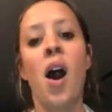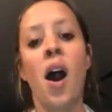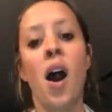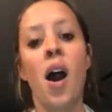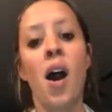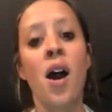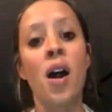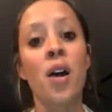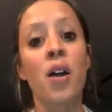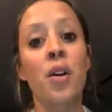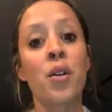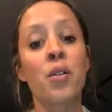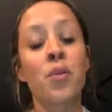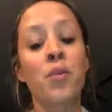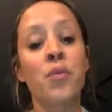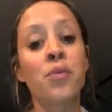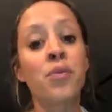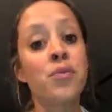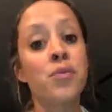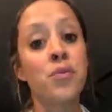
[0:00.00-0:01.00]

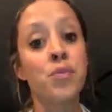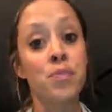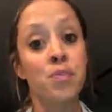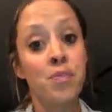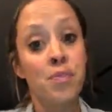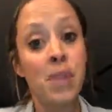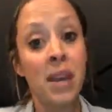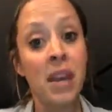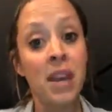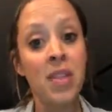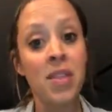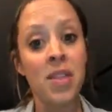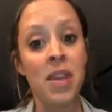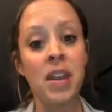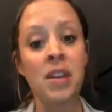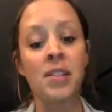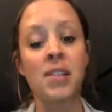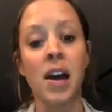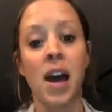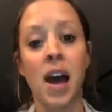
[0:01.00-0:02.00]
are big
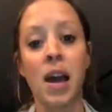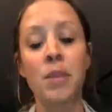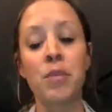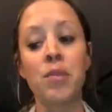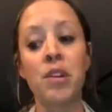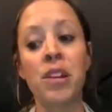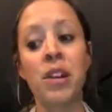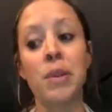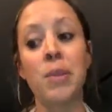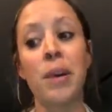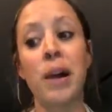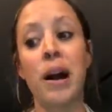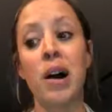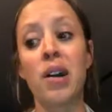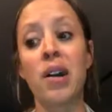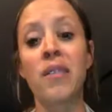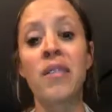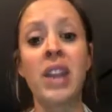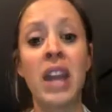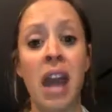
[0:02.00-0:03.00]
things that I'm really proud
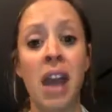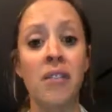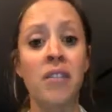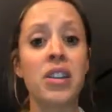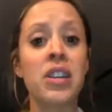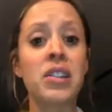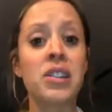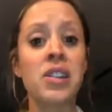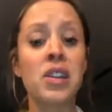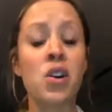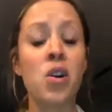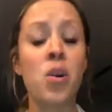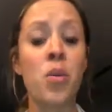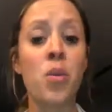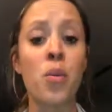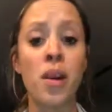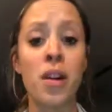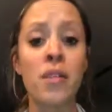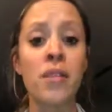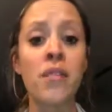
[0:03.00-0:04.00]
of. And every single
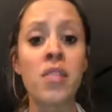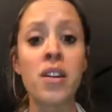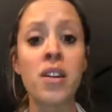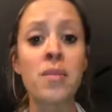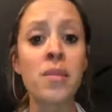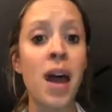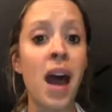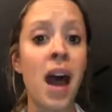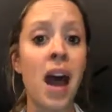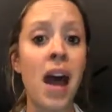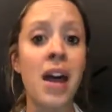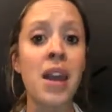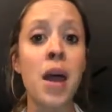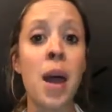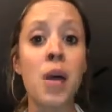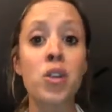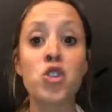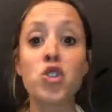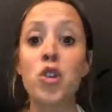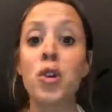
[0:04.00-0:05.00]
one of them had
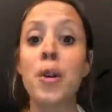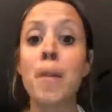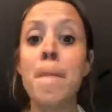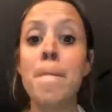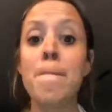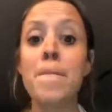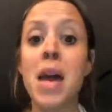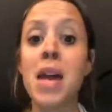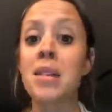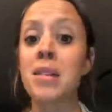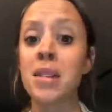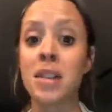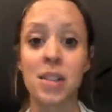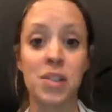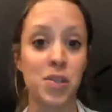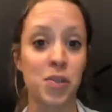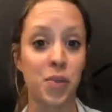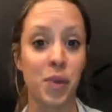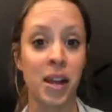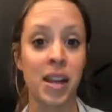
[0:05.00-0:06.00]

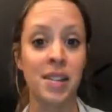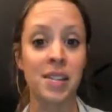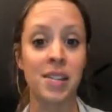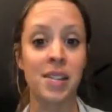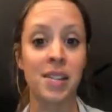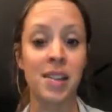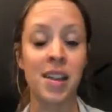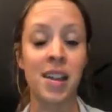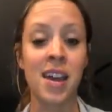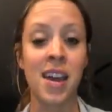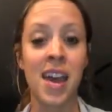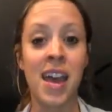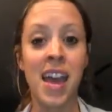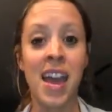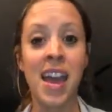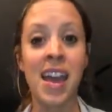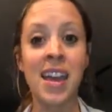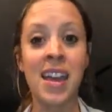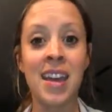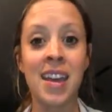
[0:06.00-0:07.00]
tremendous risk.
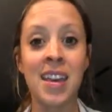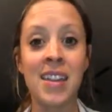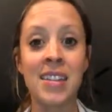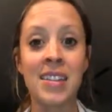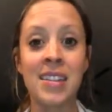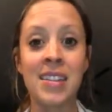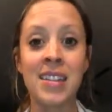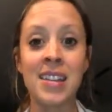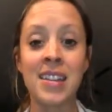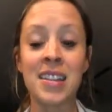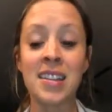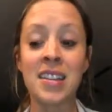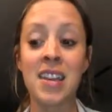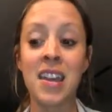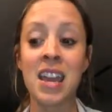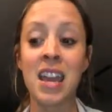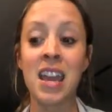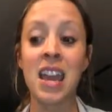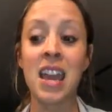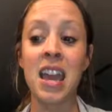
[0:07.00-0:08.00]
And
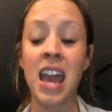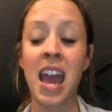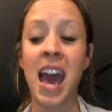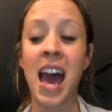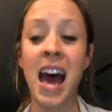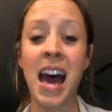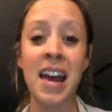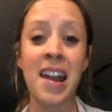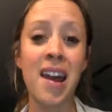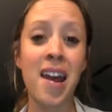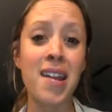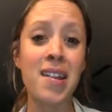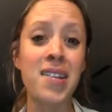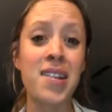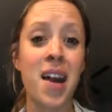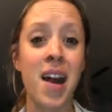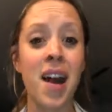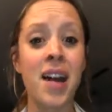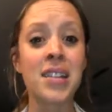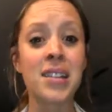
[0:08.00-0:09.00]
had I
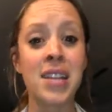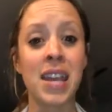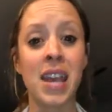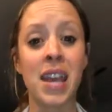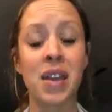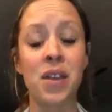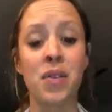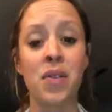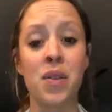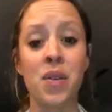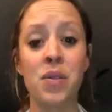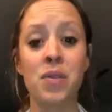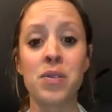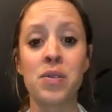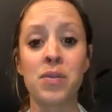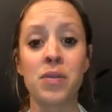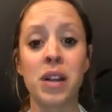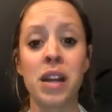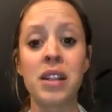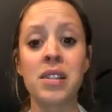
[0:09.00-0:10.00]
not taken those
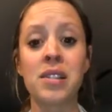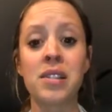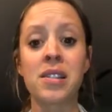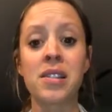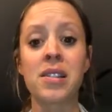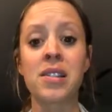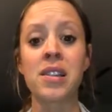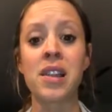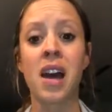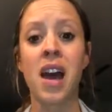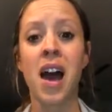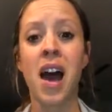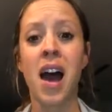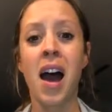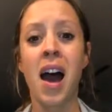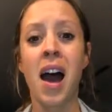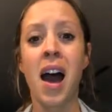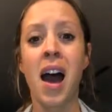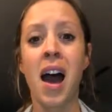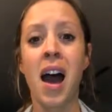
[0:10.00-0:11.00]
risks,
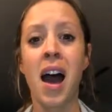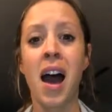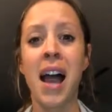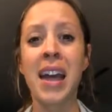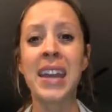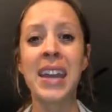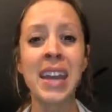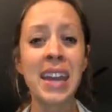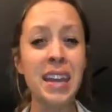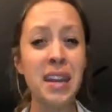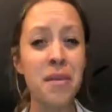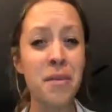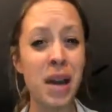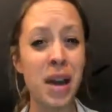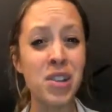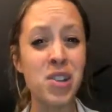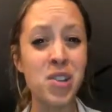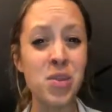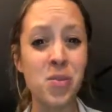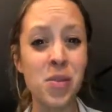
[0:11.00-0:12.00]
I can't
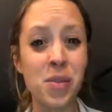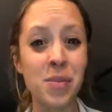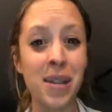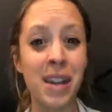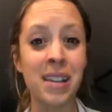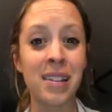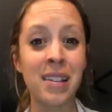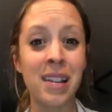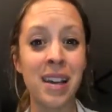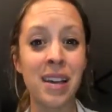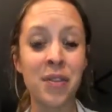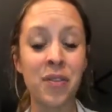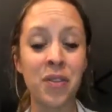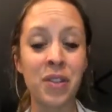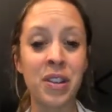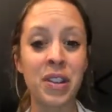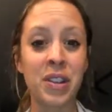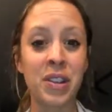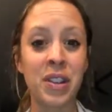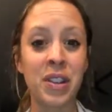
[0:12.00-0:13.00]
imagine what my life
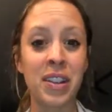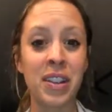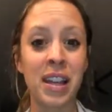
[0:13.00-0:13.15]
would look